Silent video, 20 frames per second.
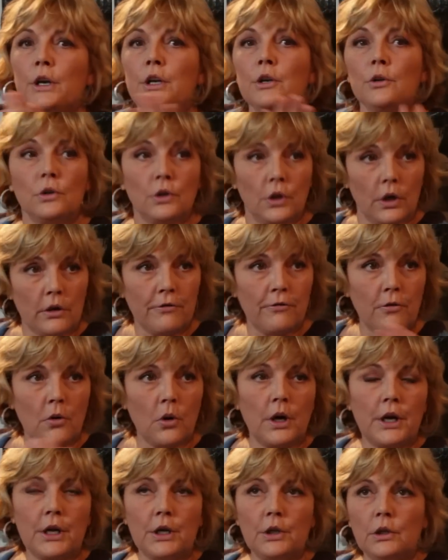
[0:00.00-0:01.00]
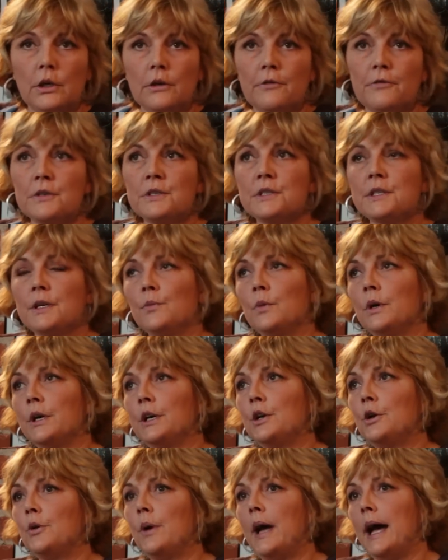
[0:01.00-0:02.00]
what do you look for? You look for
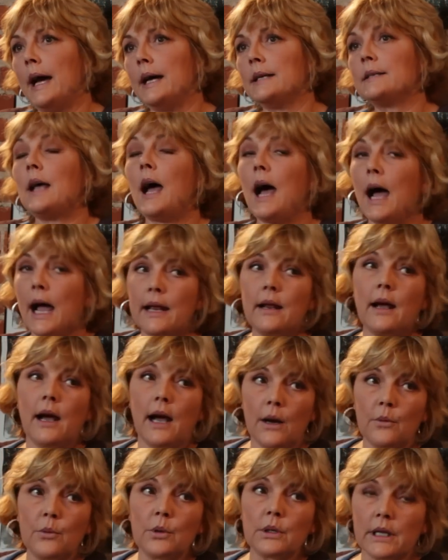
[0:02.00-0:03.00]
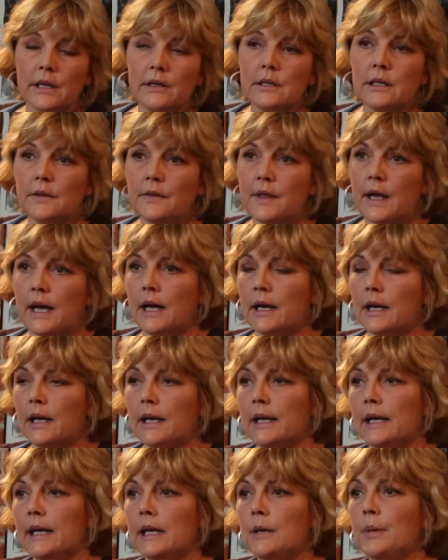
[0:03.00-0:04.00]
someone who has, I really think
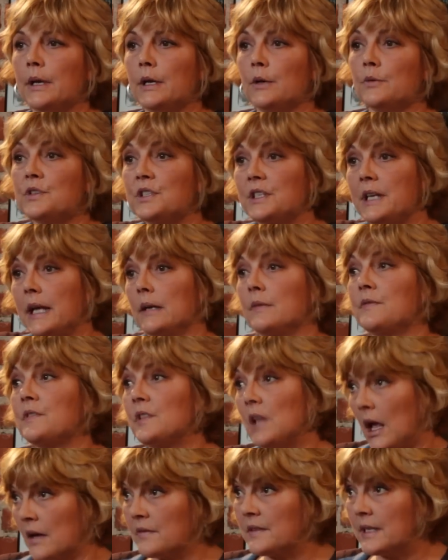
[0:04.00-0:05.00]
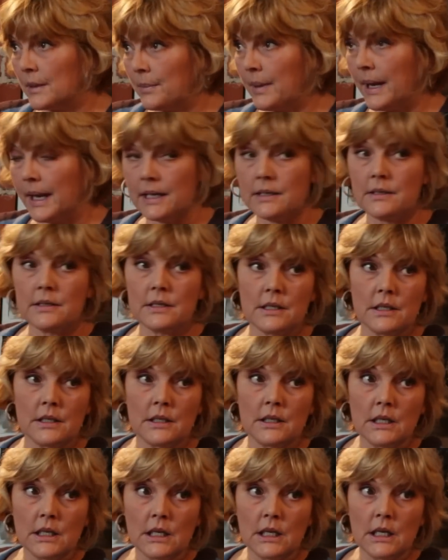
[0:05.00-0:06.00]
that anybody who's Stanislavski based
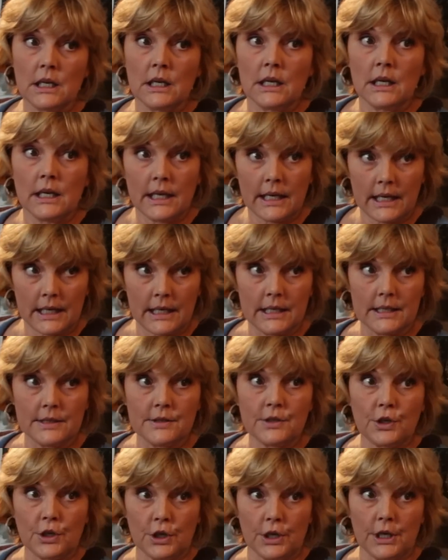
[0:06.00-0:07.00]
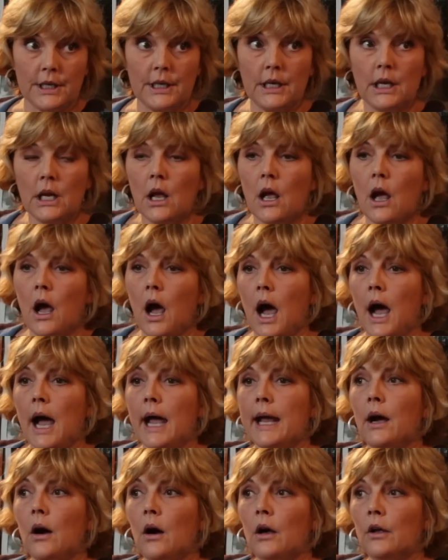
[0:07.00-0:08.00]
is good.
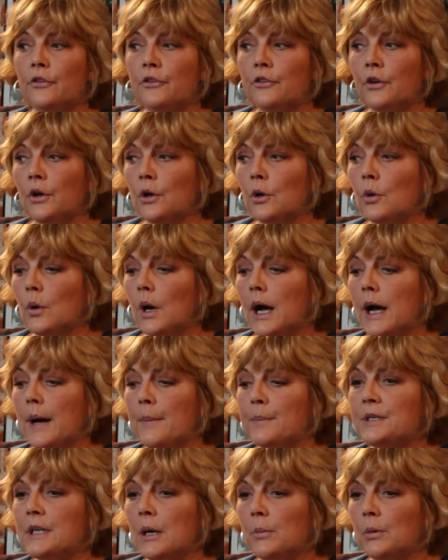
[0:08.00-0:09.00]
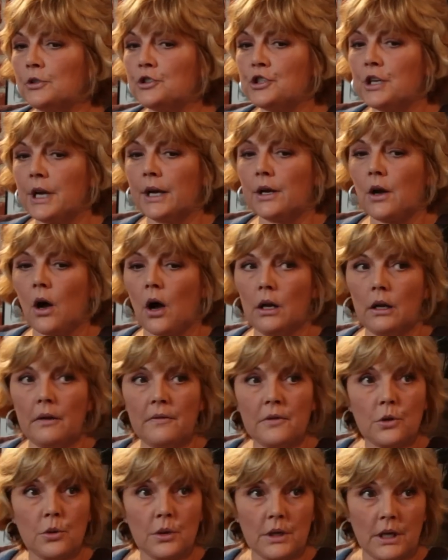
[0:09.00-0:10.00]
I also double check all
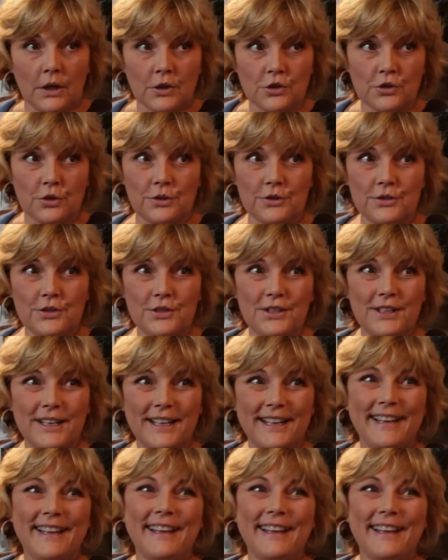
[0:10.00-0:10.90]
of the credentials.